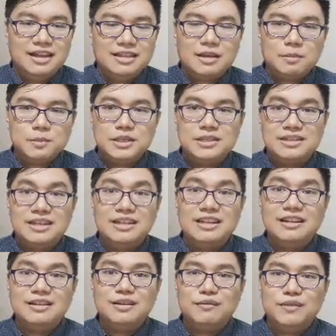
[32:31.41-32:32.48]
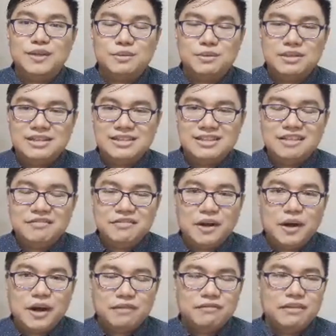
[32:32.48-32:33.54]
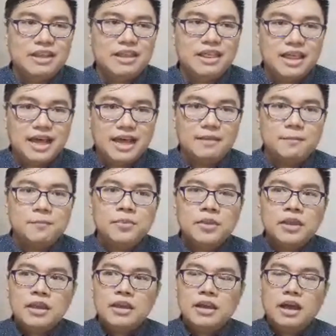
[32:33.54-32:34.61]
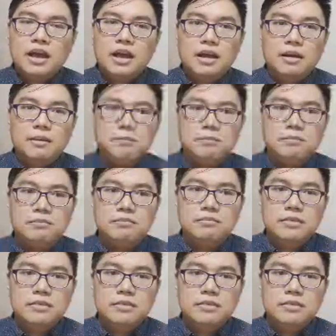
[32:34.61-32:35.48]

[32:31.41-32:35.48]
top 16 interviews with Steve Harvey, that I'm